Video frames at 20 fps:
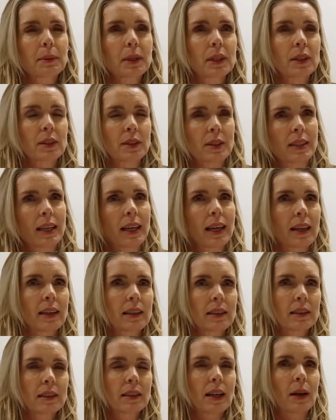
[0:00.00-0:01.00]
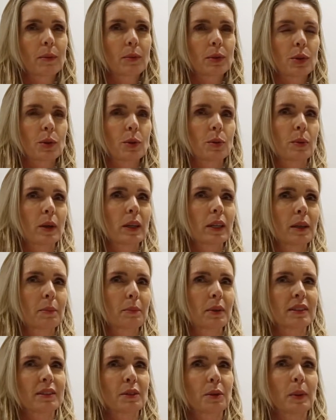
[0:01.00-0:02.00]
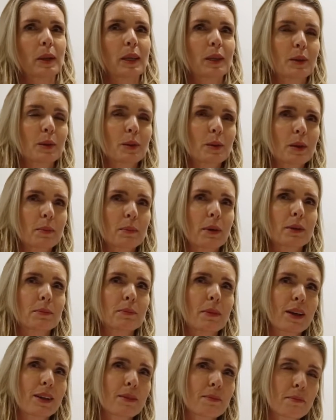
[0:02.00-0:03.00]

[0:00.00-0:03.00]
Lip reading: because then I was already a bit critical about